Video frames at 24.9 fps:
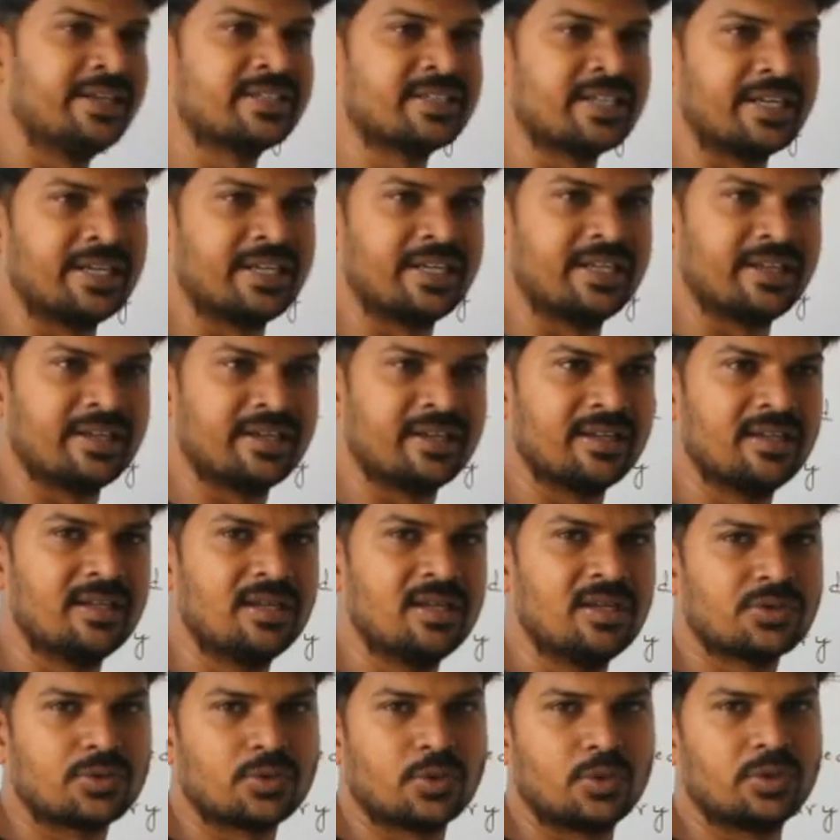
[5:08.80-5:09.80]
it is ending here.
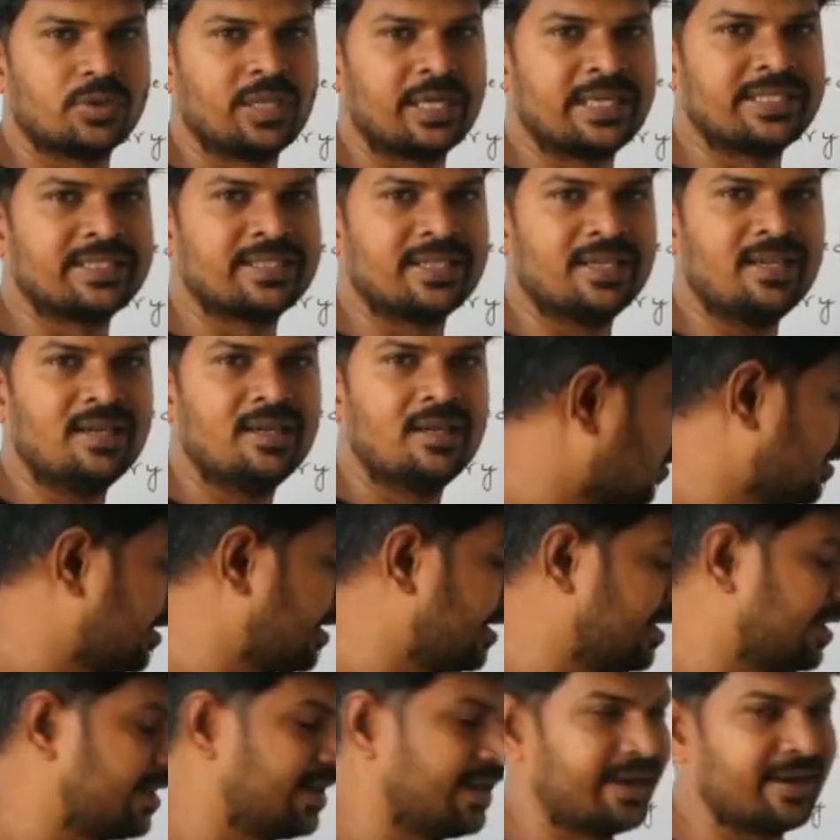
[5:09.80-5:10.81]
So that is
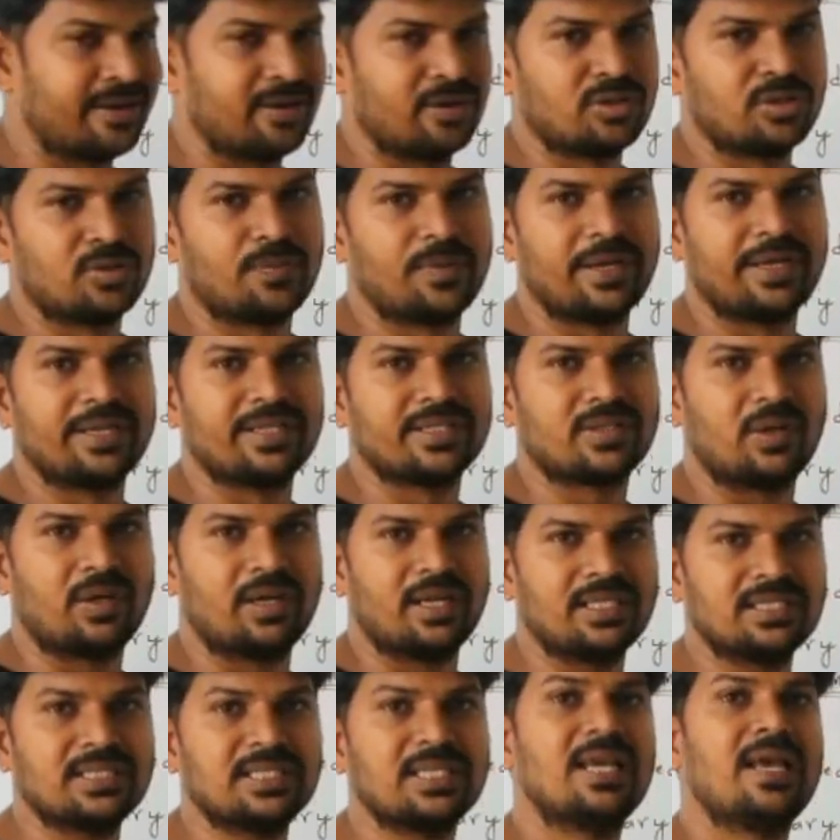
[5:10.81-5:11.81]
the enclosure plane is called
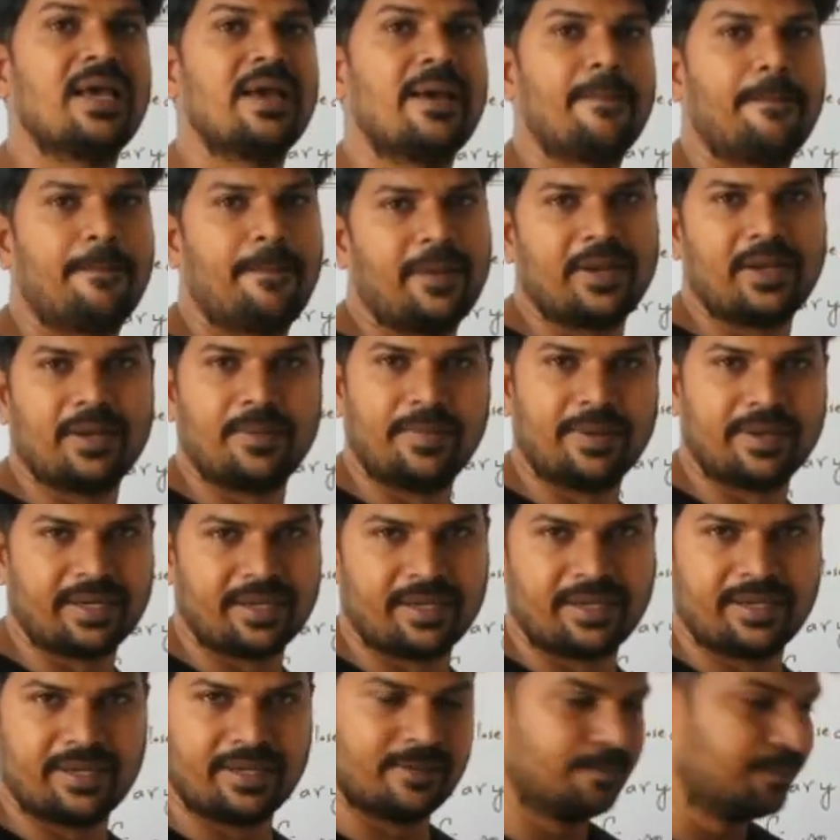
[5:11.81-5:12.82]
as perimeter
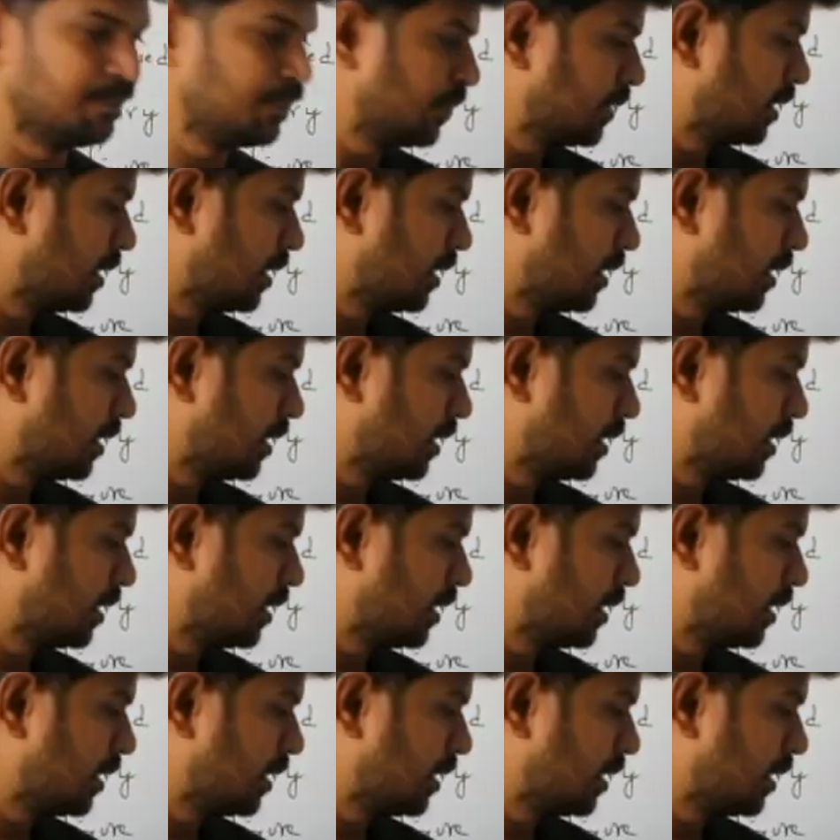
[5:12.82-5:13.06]
here.